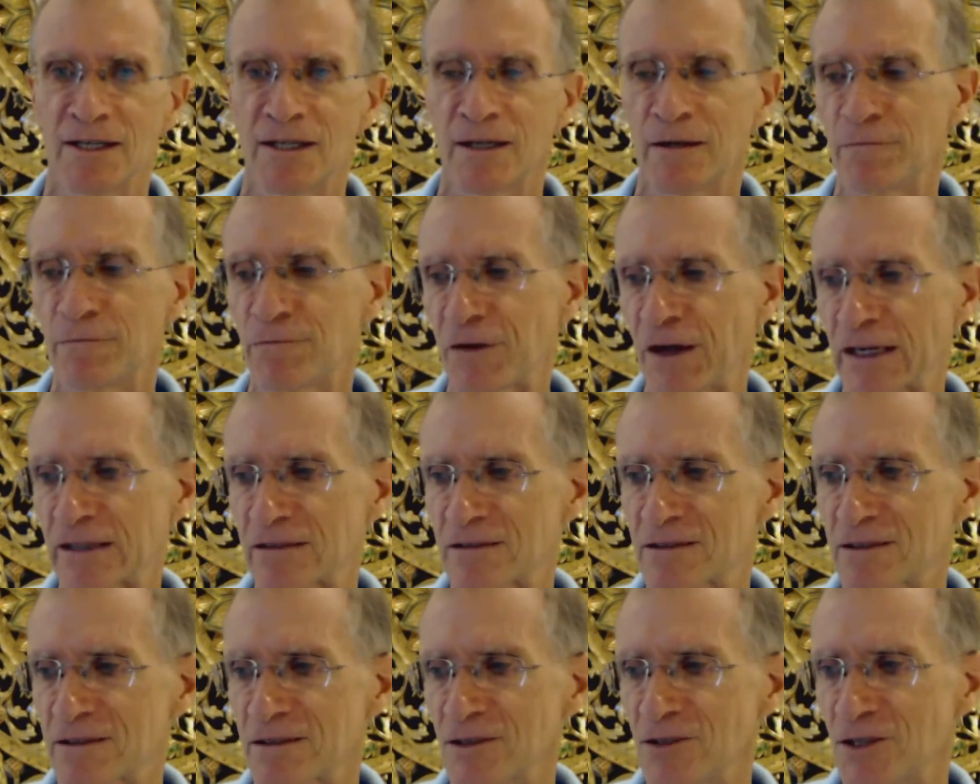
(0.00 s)
In
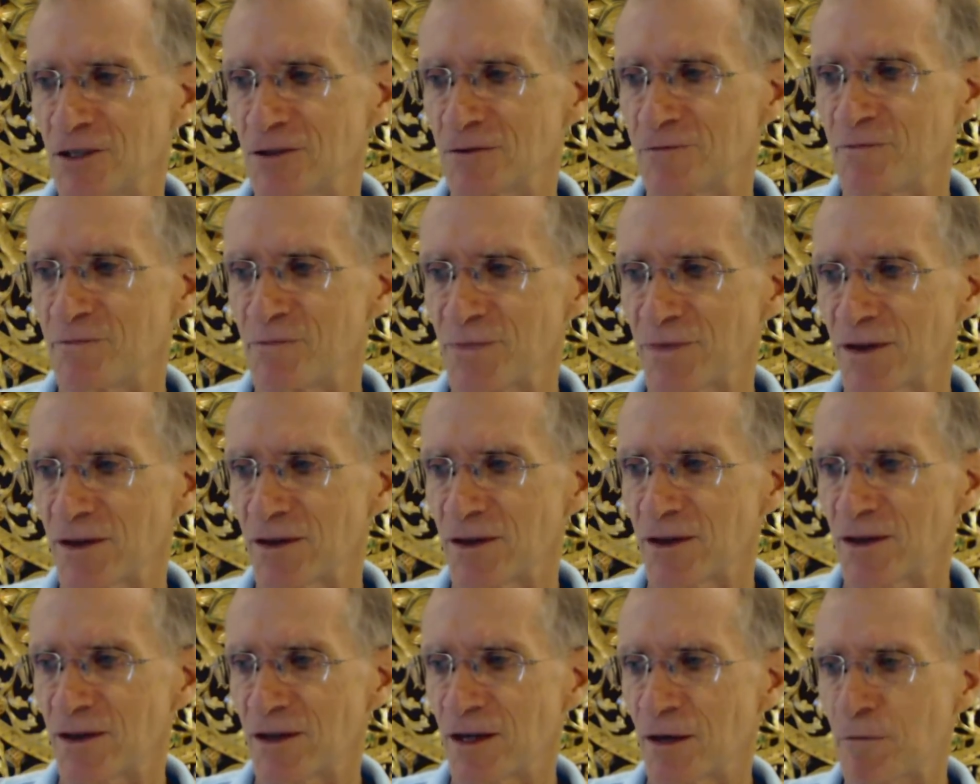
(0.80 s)
fact, the
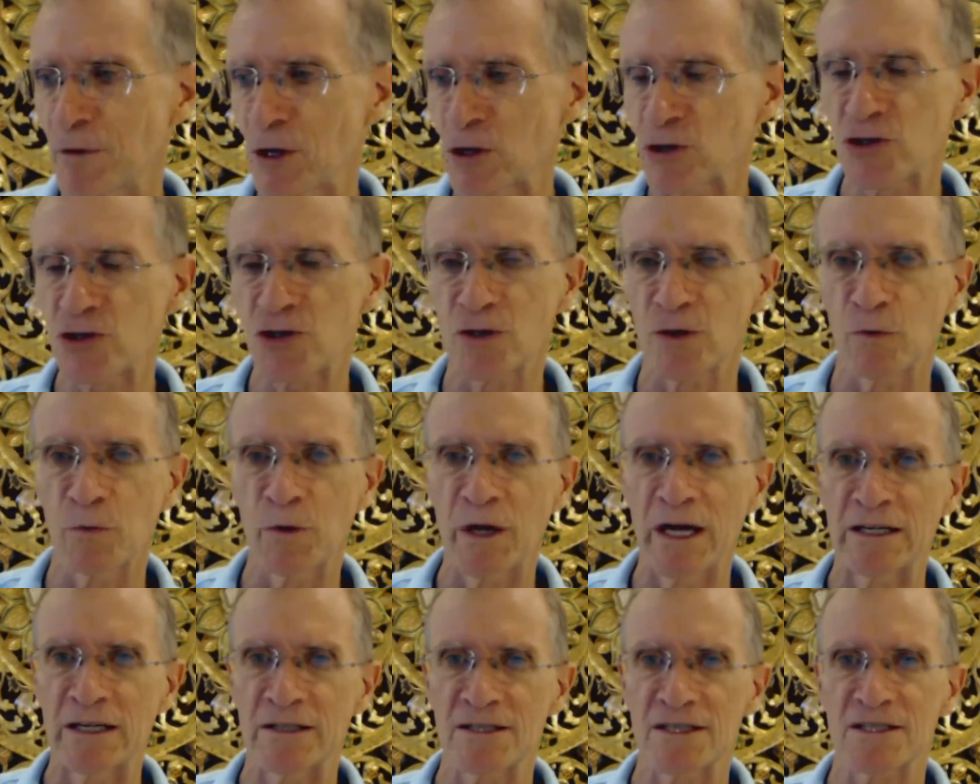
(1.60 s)
emotional
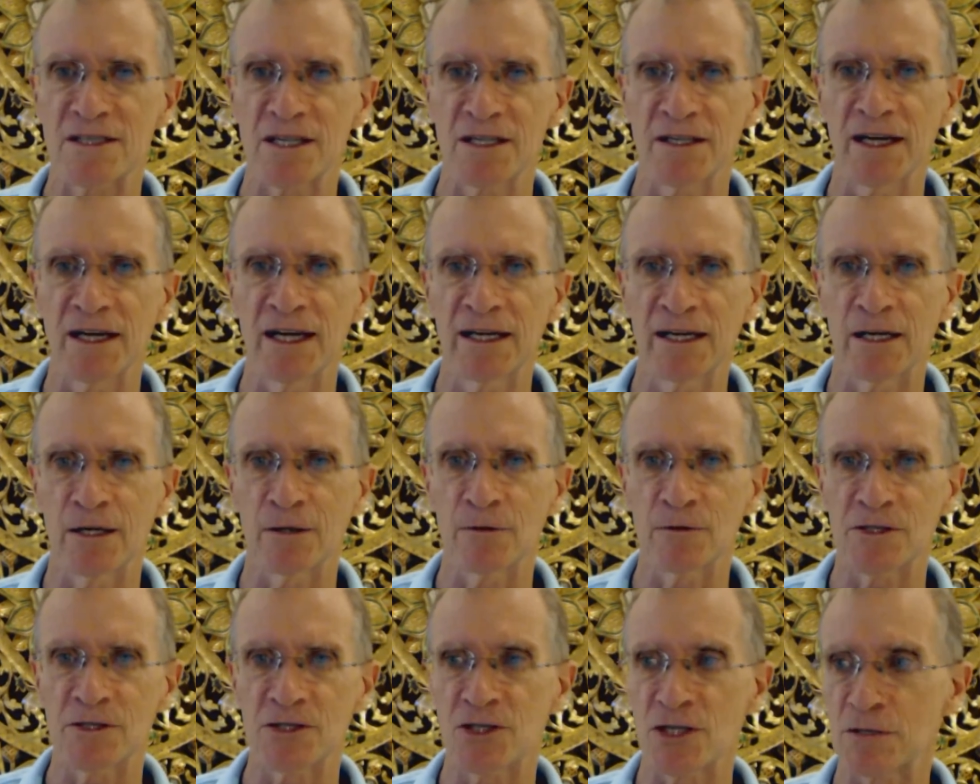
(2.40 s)
awareness to
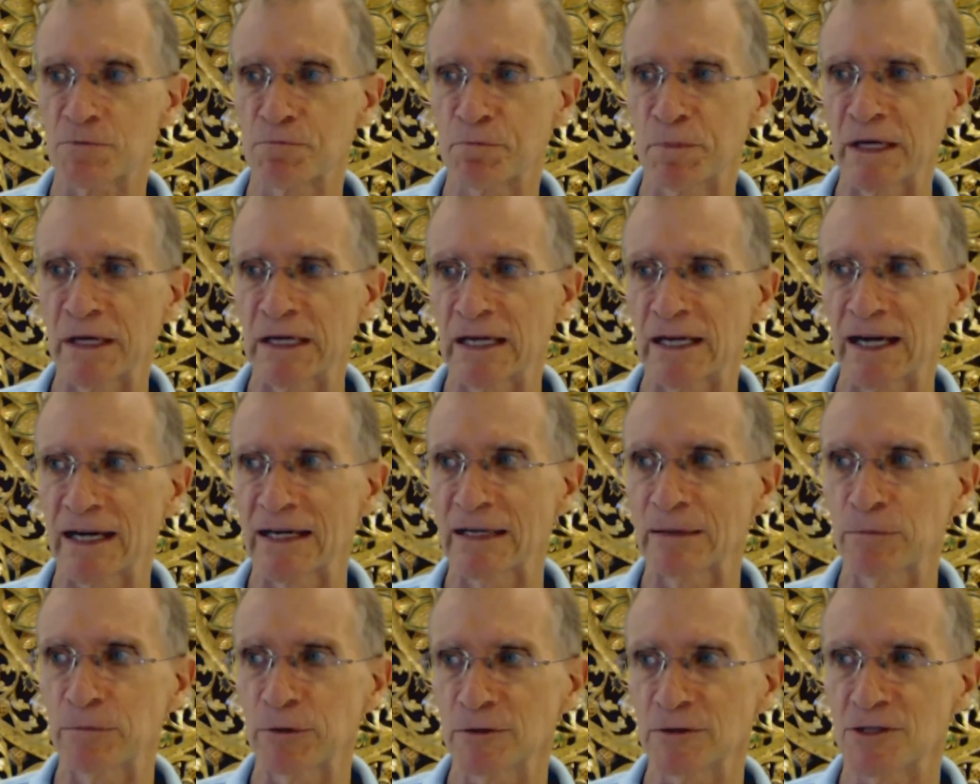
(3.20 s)
now is just being
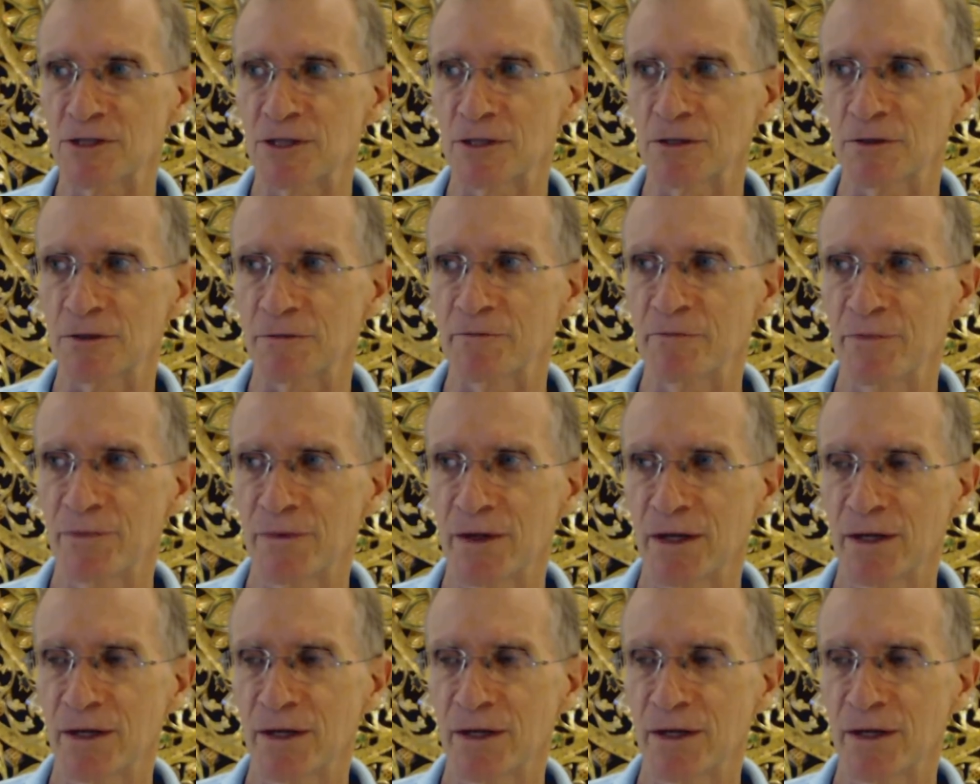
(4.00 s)
able to